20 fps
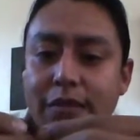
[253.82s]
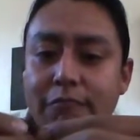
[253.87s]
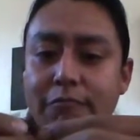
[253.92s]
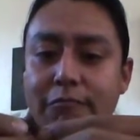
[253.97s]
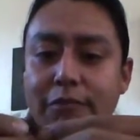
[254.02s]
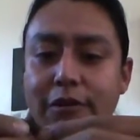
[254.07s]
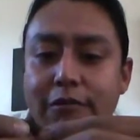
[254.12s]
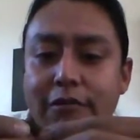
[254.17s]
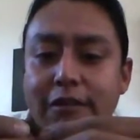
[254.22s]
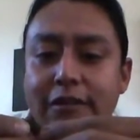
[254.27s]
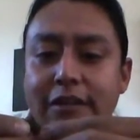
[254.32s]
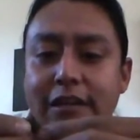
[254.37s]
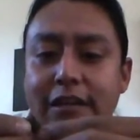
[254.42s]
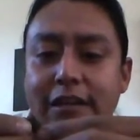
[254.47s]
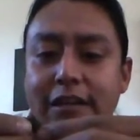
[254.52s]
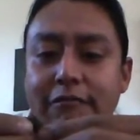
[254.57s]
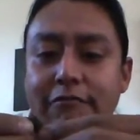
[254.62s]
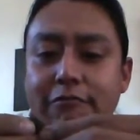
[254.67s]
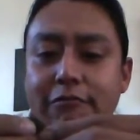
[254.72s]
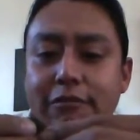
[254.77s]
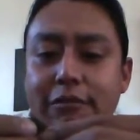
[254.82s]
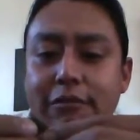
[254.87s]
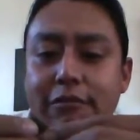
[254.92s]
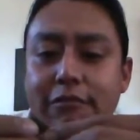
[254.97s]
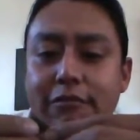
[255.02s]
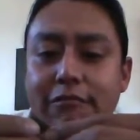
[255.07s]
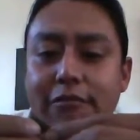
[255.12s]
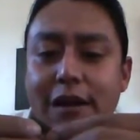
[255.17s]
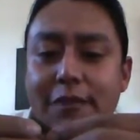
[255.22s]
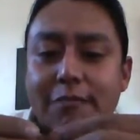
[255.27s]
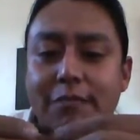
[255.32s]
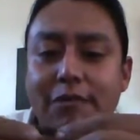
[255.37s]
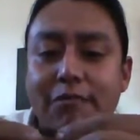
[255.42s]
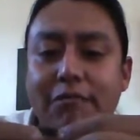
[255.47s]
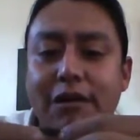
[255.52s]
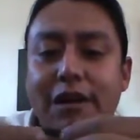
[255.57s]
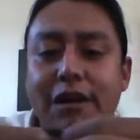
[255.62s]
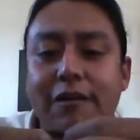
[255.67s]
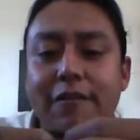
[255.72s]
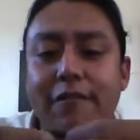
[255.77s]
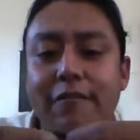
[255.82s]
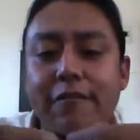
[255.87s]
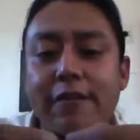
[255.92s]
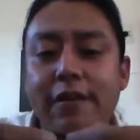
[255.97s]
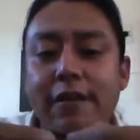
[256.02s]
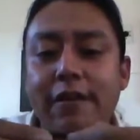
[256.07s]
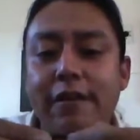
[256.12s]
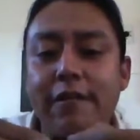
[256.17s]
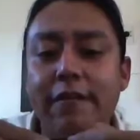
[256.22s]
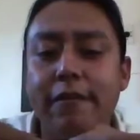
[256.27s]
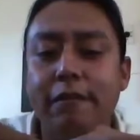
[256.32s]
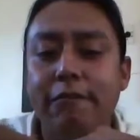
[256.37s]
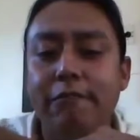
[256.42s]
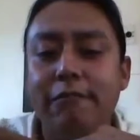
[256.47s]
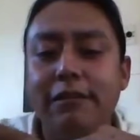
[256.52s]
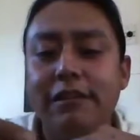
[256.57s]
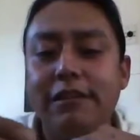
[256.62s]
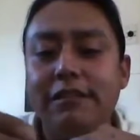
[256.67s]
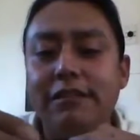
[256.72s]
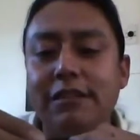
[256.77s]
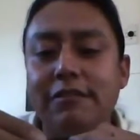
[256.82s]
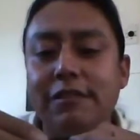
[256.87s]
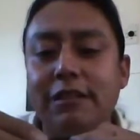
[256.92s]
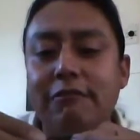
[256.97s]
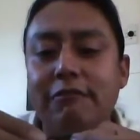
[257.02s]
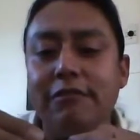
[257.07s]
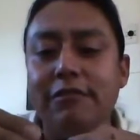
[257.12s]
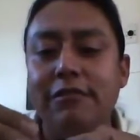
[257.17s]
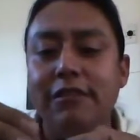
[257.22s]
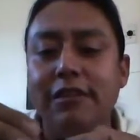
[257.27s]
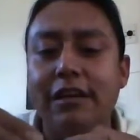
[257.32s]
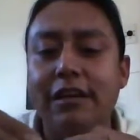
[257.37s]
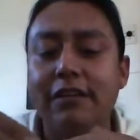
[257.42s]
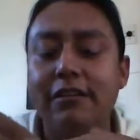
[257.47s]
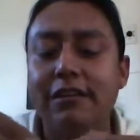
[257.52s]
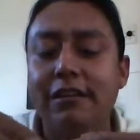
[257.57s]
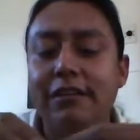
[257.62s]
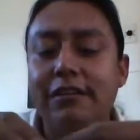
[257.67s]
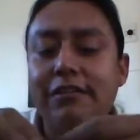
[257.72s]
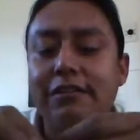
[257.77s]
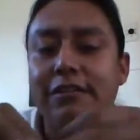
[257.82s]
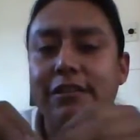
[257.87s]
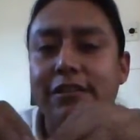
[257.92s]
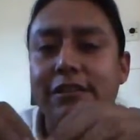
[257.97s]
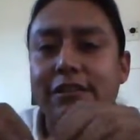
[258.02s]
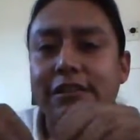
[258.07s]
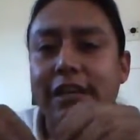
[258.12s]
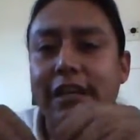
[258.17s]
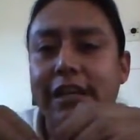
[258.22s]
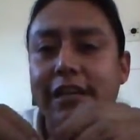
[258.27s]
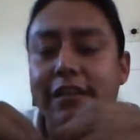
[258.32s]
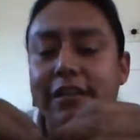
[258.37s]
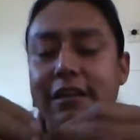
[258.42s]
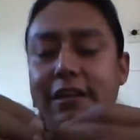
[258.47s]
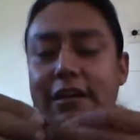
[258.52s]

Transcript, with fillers: worried that it could wrap around the wrist if I were to continue this chain.